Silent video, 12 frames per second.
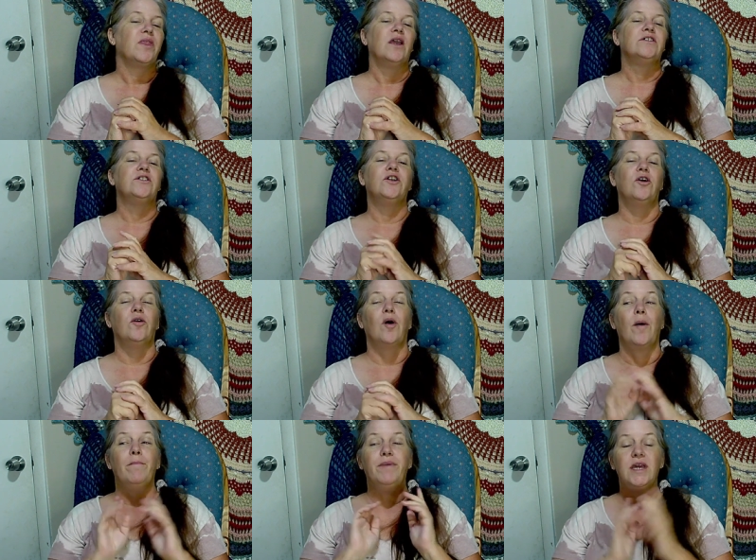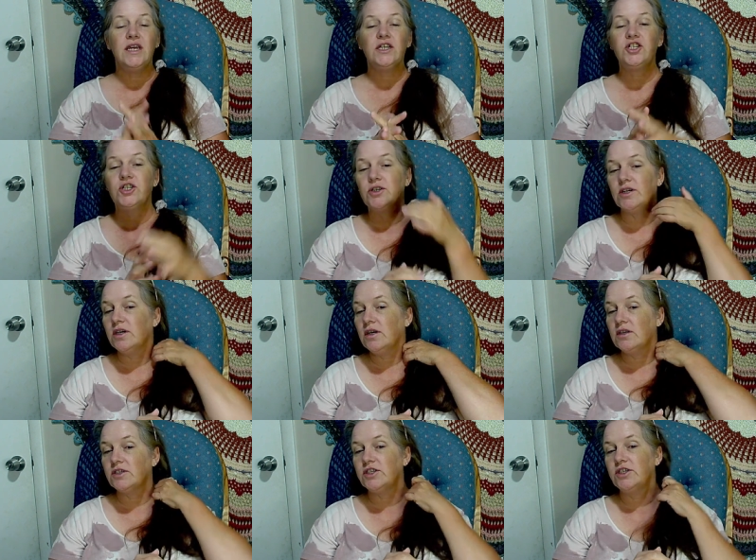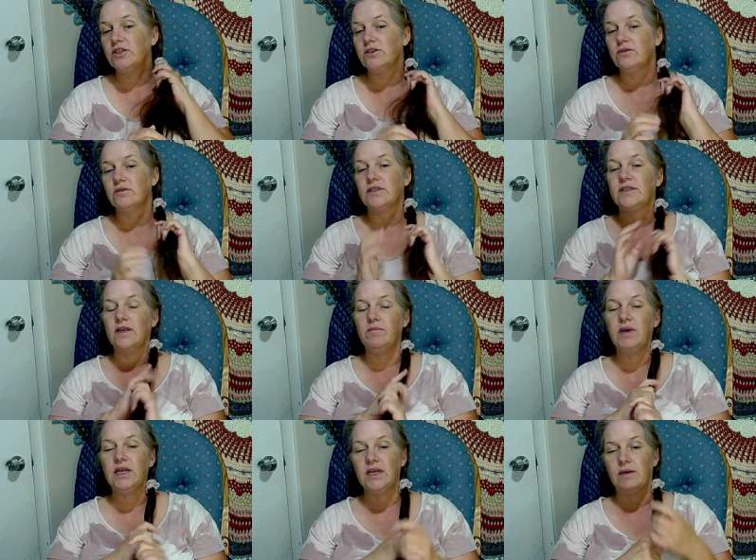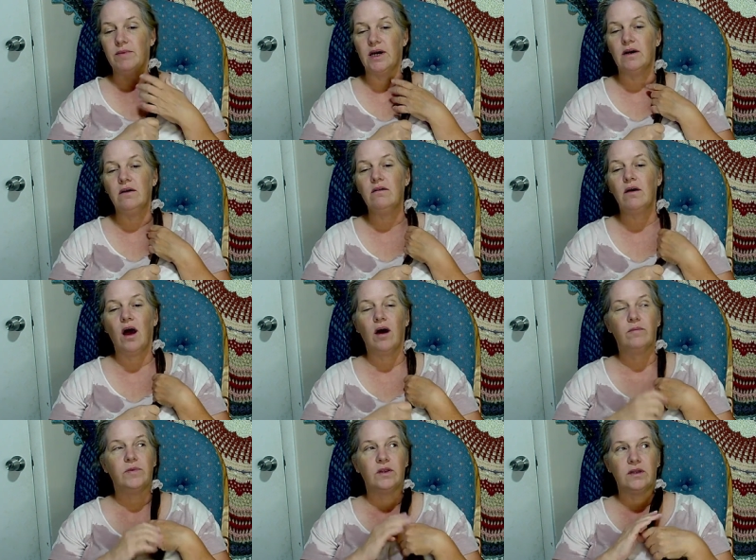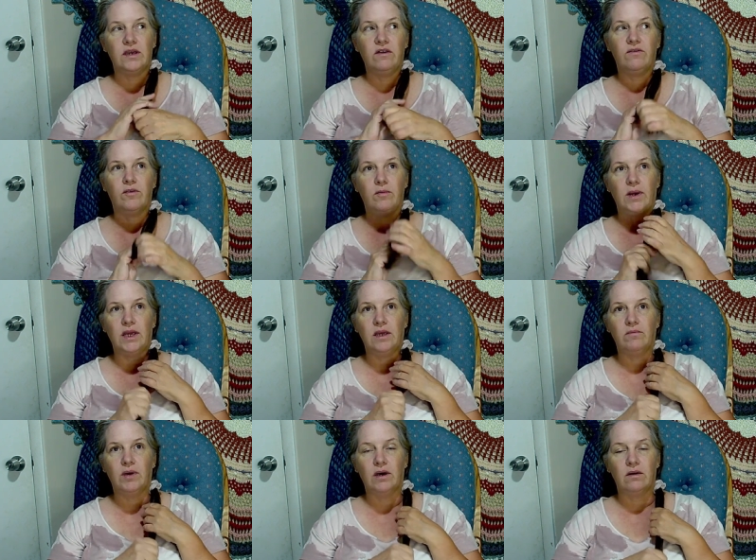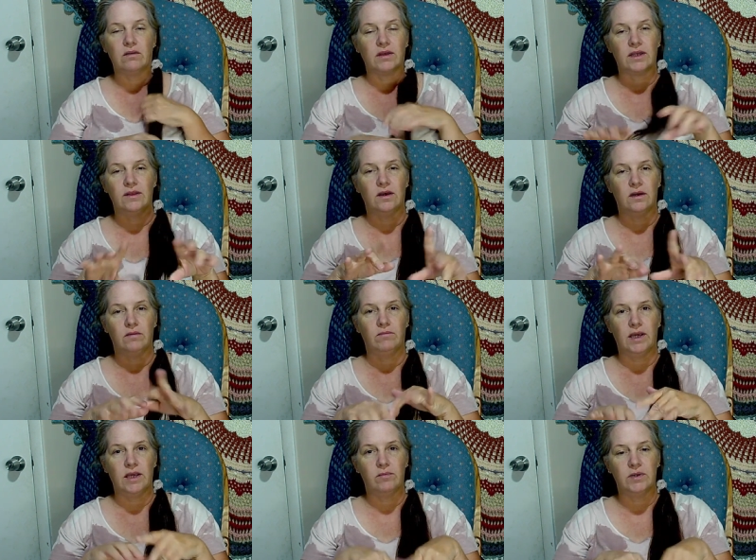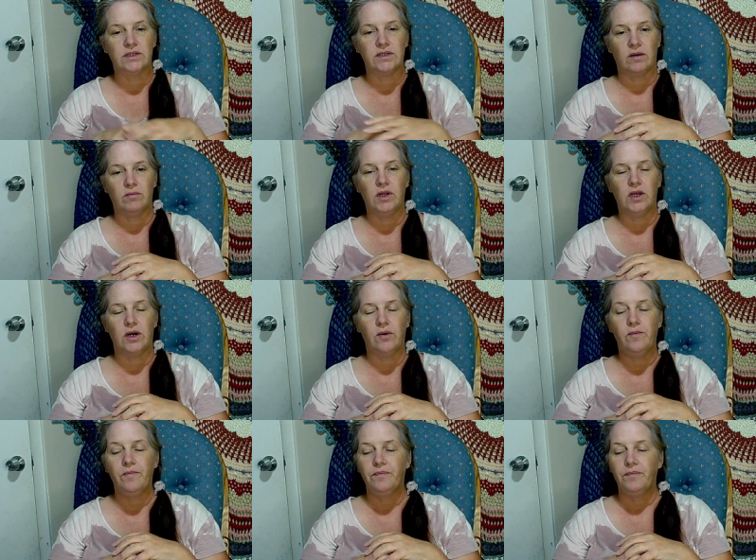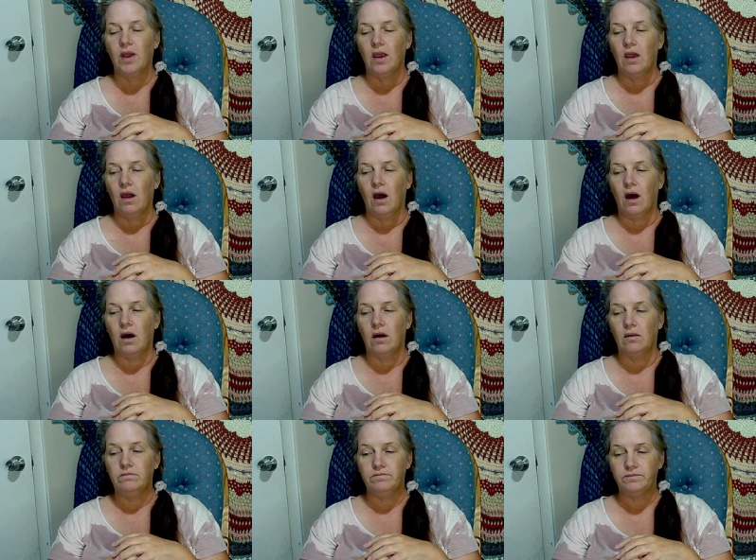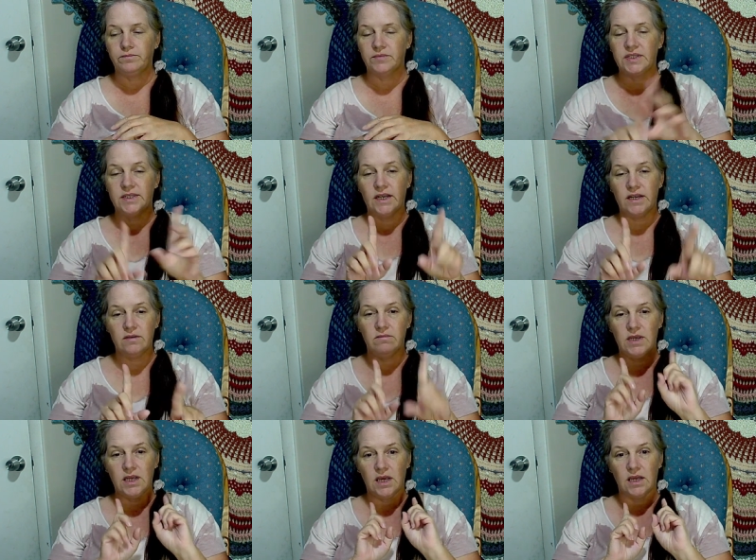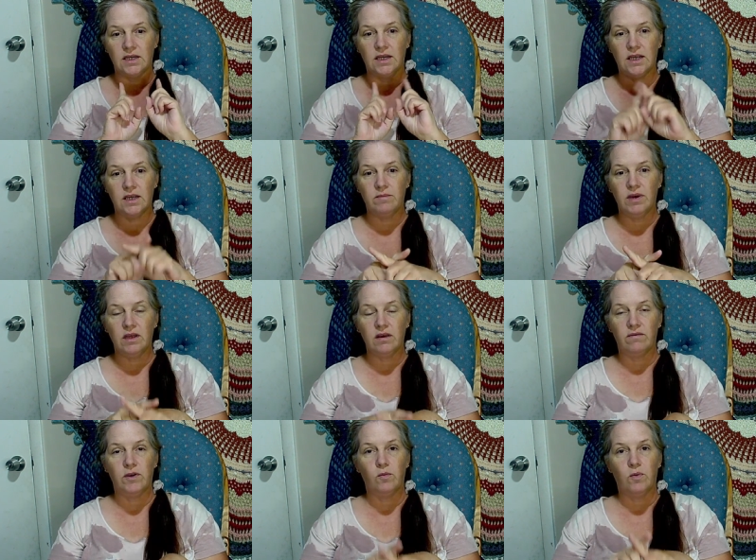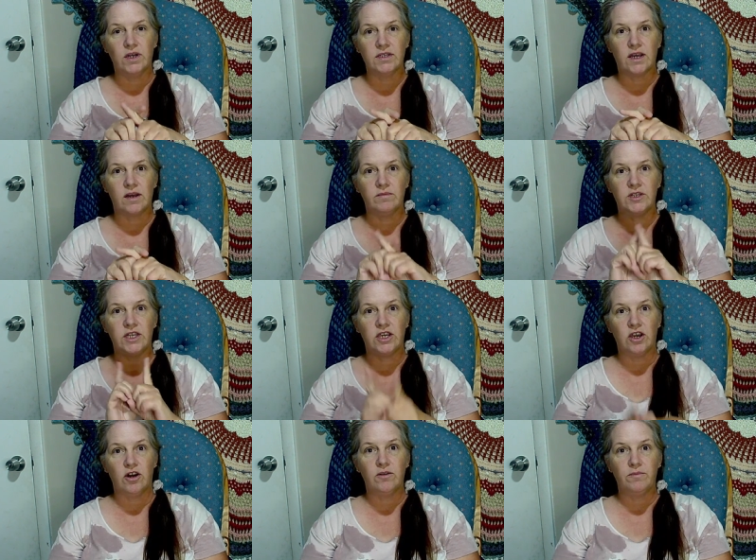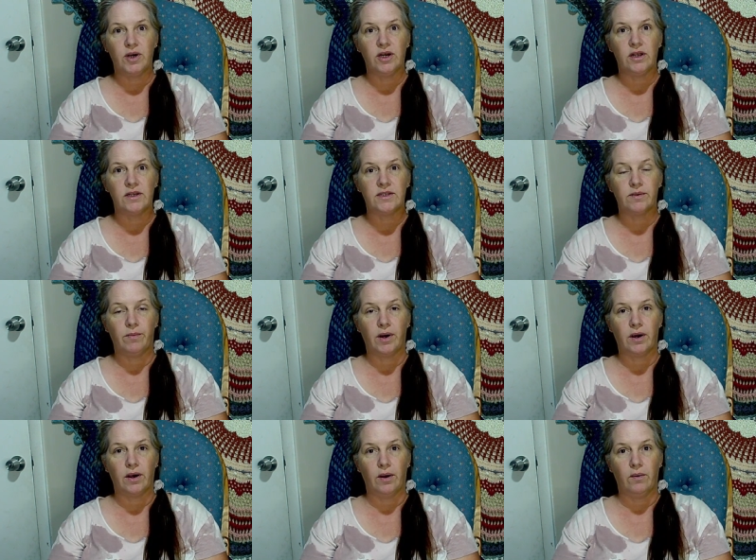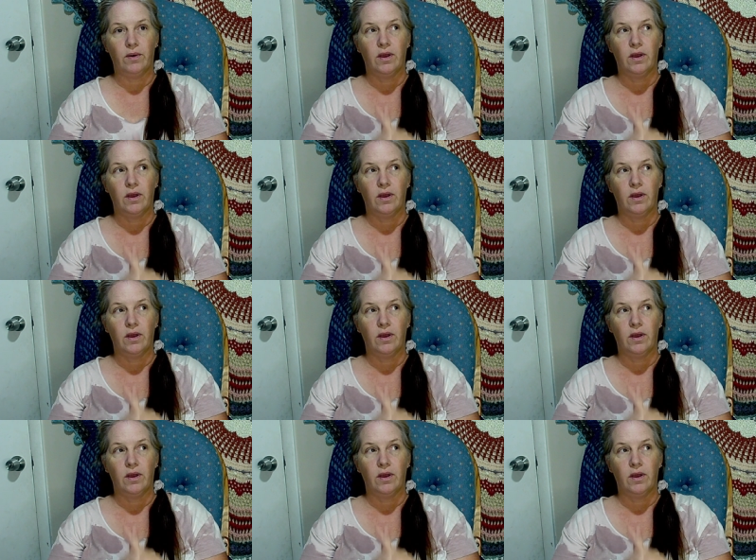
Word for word: So be sure to send me an email. Um, the link for my email, like the my email is down below. Um, send me an email if you want to come to the yarn party tomorrow.